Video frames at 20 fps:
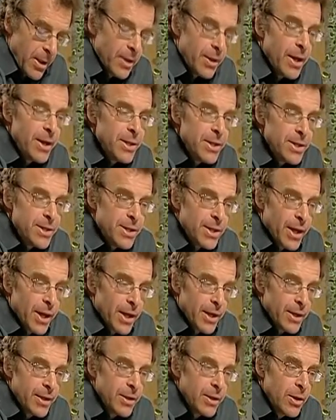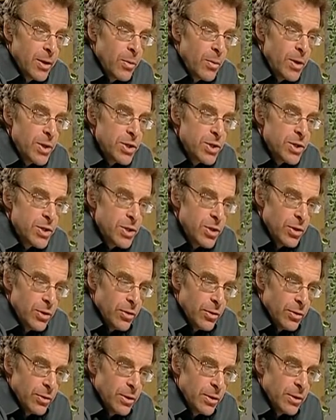Then decide which
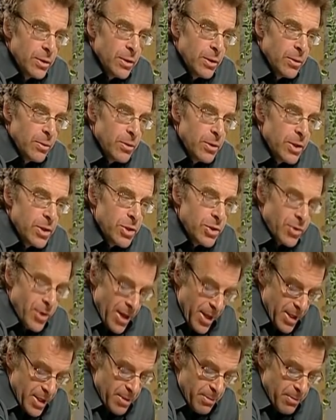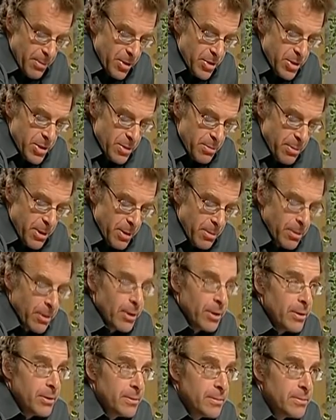two would attract most
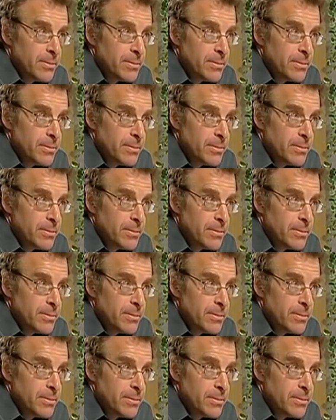people.